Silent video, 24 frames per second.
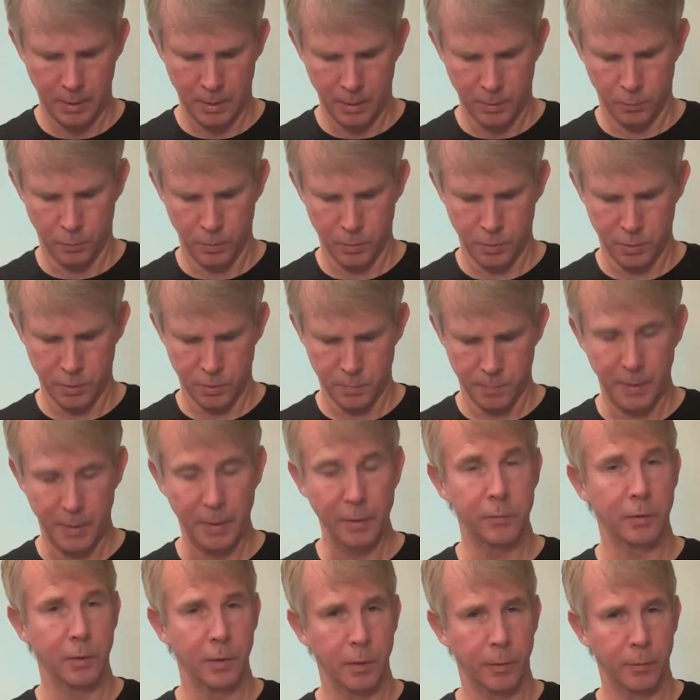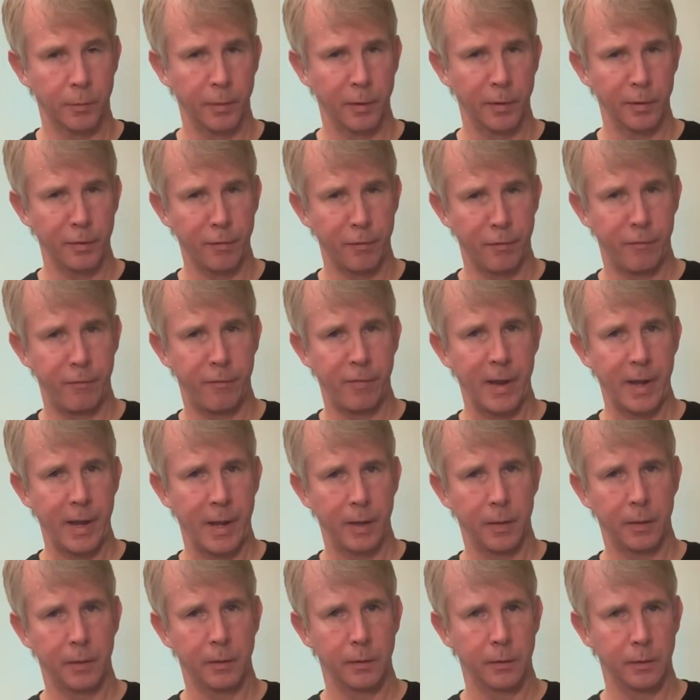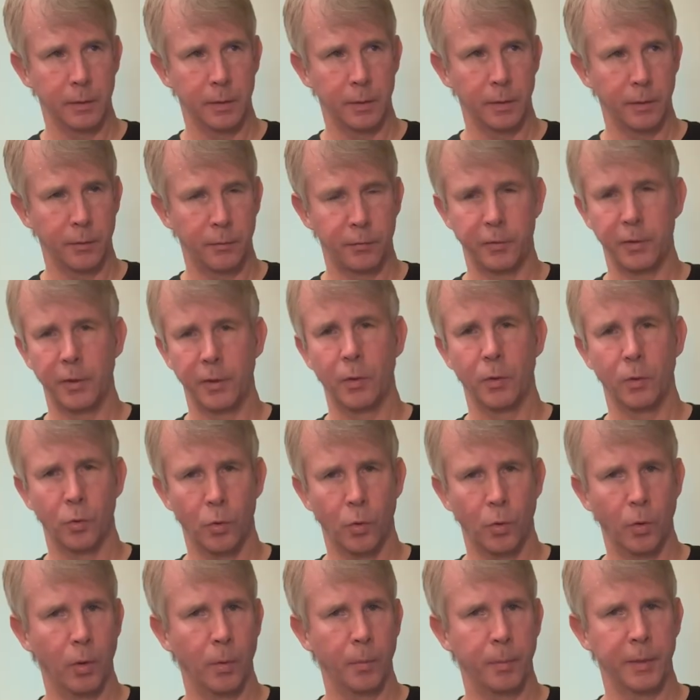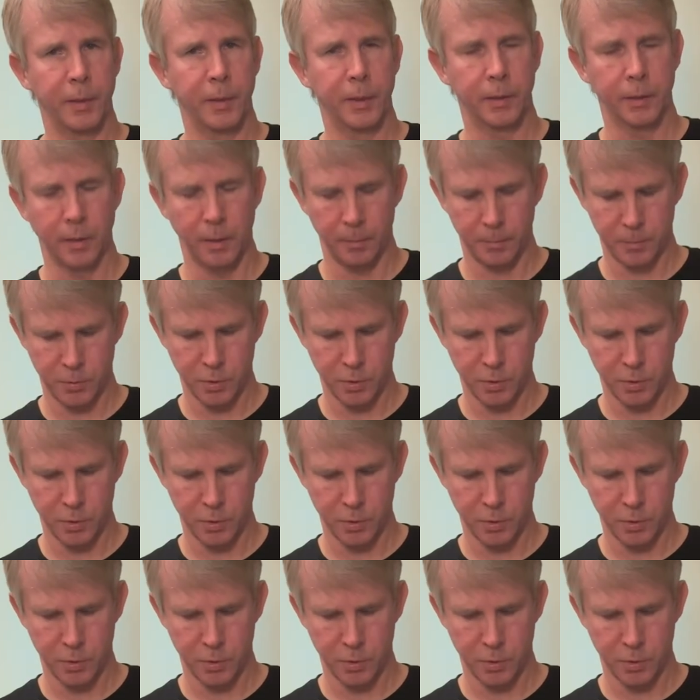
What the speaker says: which is basically a really fat single coil pickup.